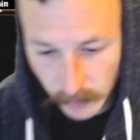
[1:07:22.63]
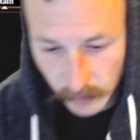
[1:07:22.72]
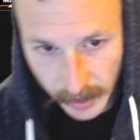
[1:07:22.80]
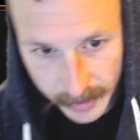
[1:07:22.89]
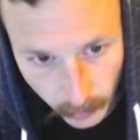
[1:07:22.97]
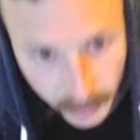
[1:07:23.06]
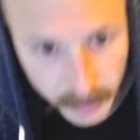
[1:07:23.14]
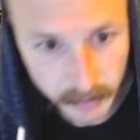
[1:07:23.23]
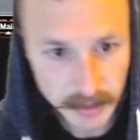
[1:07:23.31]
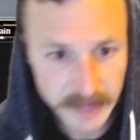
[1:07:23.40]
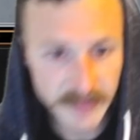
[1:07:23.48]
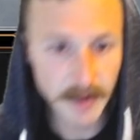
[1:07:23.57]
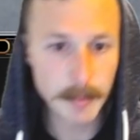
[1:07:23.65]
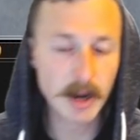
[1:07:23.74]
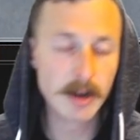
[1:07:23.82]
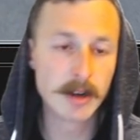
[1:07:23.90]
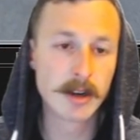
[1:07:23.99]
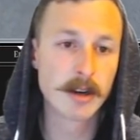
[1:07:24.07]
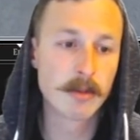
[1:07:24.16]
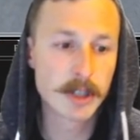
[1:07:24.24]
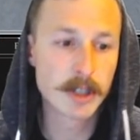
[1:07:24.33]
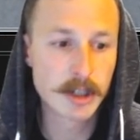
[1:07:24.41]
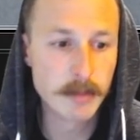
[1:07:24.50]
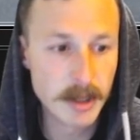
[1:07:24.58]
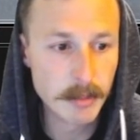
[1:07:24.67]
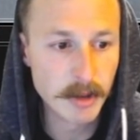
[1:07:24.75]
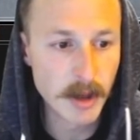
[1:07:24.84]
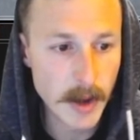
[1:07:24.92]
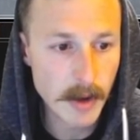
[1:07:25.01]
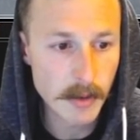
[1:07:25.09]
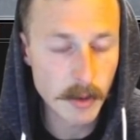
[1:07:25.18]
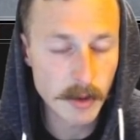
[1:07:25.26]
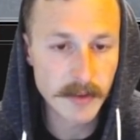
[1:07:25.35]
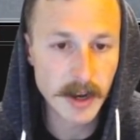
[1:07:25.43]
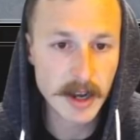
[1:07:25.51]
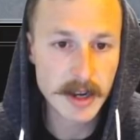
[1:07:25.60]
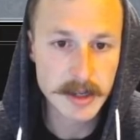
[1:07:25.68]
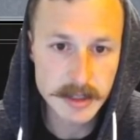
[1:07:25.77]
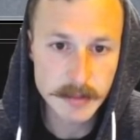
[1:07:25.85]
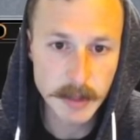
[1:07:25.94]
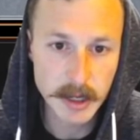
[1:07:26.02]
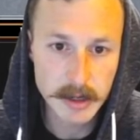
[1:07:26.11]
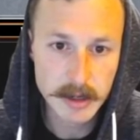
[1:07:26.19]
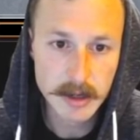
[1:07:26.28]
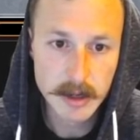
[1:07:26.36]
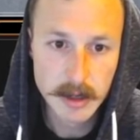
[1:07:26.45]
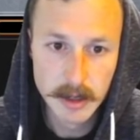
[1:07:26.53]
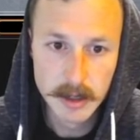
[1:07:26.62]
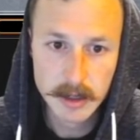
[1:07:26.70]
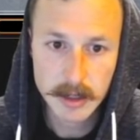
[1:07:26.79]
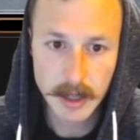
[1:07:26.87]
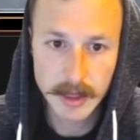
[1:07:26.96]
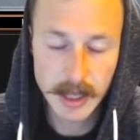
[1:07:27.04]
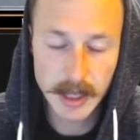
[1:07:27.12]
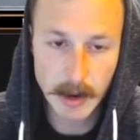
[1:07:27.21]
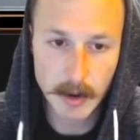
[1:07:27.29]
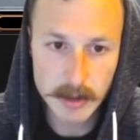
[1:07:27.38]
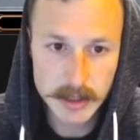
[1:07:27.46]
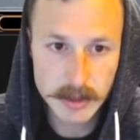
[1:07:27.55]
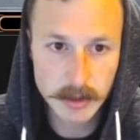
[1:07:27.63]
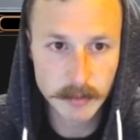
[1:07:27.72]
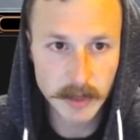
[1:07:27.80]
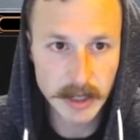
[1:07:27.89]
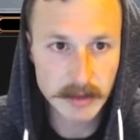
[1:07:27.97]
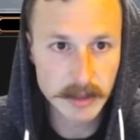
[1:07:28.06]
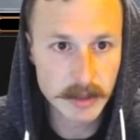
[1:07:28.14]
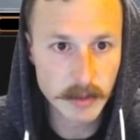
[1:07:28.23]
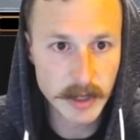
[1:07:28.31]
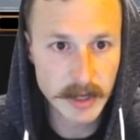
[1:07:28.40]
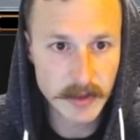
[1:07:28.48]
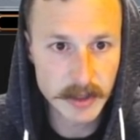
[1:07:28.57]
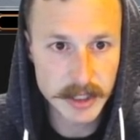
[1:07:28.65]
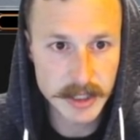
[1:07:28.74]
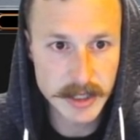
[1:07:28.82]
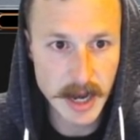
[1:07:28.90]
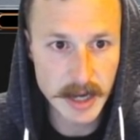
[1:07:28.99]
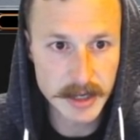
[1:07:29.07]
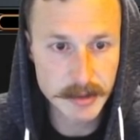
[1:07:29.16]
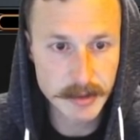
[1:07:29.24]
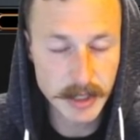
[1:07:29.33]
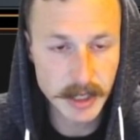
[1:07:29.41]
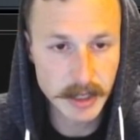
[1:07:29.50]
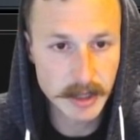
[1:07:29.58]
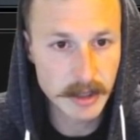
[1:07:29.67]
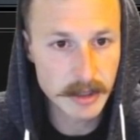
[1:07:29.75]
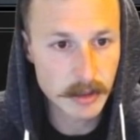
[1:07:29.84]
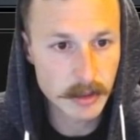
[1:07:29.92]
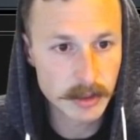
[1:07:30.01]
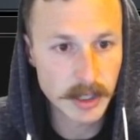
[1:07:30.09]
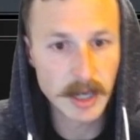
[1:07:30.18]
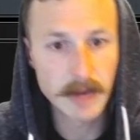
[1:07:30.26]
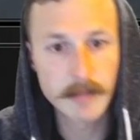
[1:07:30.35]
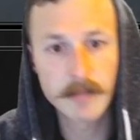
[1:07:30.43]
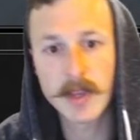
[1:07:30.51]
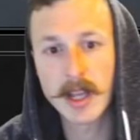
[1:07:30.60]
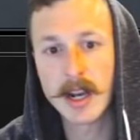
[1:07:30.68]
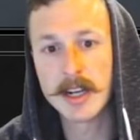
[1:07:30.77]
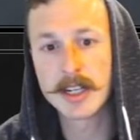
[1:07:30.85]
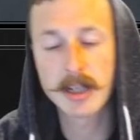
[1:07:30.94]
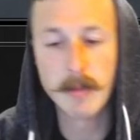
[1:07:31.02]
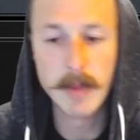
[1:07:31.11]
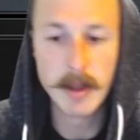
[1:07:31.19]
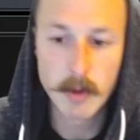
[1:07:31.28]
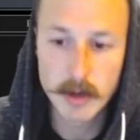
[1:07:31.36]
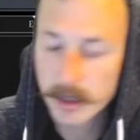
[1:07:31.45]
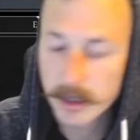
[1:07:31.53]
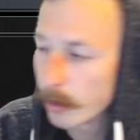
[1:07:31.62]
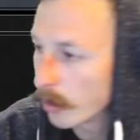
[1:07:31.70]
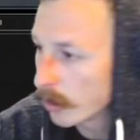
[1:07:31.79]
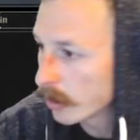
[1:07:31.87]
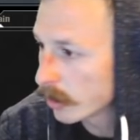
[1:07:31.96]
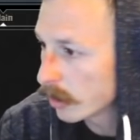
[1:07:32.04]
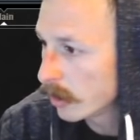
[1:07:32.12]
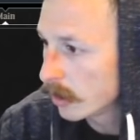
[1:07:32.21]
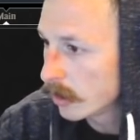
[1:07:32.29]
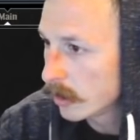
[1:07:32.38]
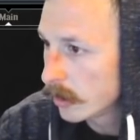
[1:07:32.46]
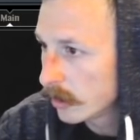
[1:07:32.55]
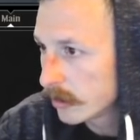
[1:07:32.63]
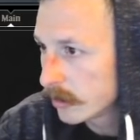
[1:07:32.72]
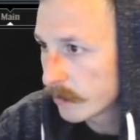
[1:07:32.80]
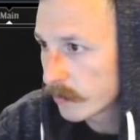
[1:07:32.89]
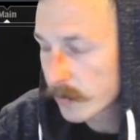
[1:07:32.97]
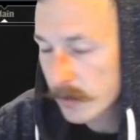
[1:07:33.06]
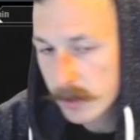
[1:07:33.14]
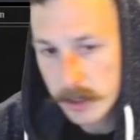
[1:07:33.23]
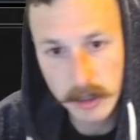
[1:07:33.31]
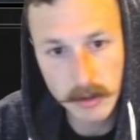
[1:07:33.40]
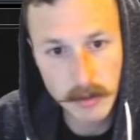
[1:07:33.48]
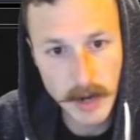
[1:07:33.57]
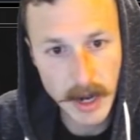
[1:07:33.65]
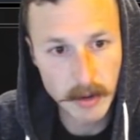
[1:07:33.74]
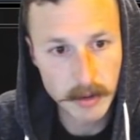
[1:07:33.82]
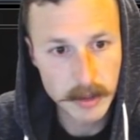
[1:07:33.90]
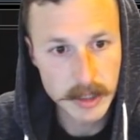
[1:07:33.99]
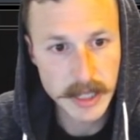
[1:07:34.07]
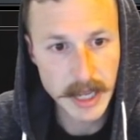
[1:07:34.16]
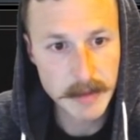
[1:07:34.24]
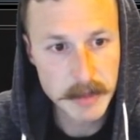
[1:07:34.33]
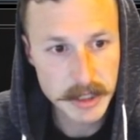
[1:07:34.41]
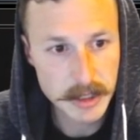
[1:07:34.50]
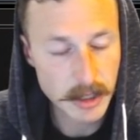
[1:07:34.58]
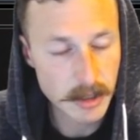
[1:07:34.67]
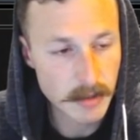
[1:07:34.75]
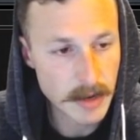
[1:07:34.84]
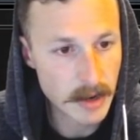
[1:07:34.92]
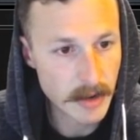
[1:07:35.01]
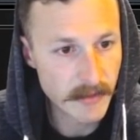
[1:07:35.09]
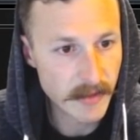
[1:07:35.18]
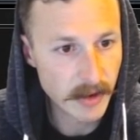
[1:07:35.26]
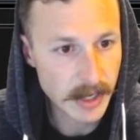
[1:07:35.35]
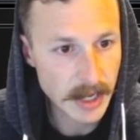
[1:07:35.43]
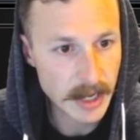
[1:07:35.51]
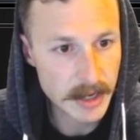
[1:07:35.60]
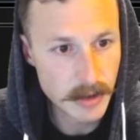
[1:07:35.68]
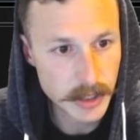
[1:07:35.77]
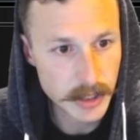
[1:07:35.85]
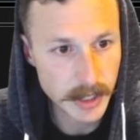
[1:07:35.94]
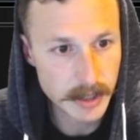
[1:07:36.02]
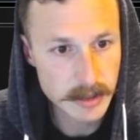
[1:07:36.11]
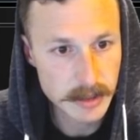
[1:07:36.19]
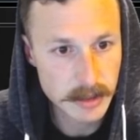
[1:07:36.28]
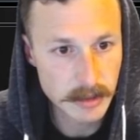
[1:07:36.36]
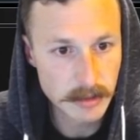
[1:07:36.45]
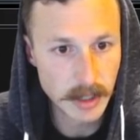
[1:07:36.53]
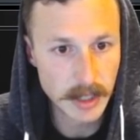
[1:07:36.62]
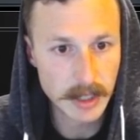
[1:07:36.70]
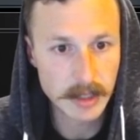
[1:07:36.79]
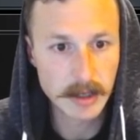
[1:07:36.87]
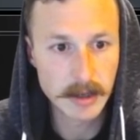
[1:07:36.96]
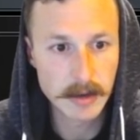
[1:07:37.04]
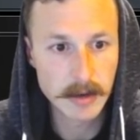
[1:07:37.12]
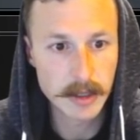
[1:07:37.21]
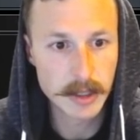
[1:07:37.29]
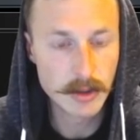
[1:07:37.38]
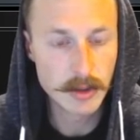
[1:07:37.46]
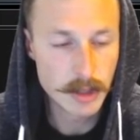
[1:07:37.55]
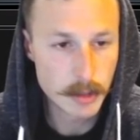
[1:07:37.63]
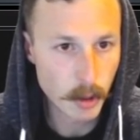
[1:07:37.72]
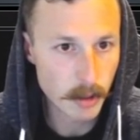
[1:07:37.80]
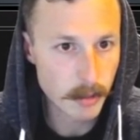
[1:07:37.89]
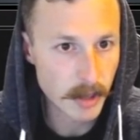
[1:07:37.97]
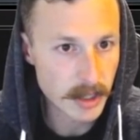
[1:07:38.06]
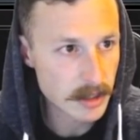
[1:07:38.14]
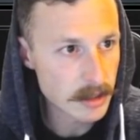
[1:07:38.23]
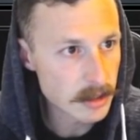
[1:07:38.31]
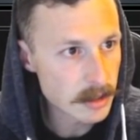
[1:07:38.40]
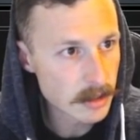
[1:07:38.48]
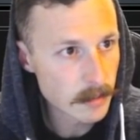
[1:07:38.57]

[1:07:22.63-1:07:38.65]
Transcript: I know I can leave up Hunger, which could be a blowout, or Vines, but I think I also am likely to win if they're just not anything this whole time and I just commit more to the board. So wow, this game just turned around. It felt like I had no chance to like a huge board presence.